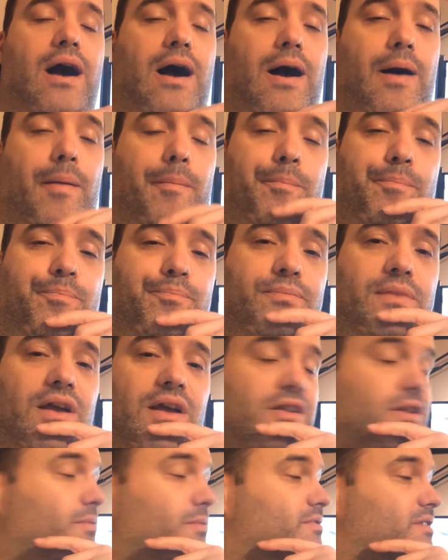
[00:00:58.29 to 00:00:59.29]
Um,
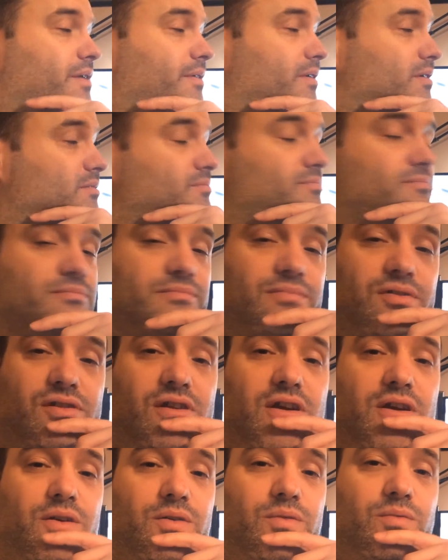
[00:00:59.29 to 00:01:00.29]
I don't know what's going on,
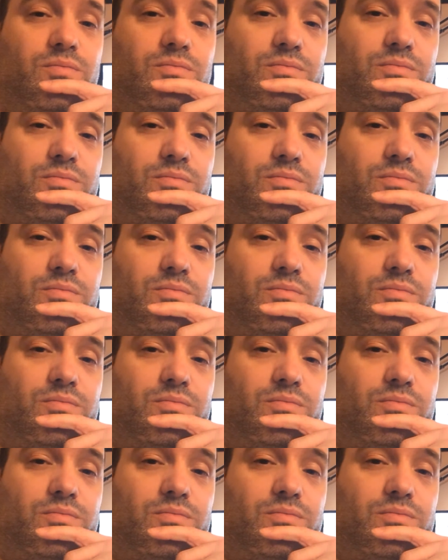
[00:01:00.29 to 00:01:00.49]
so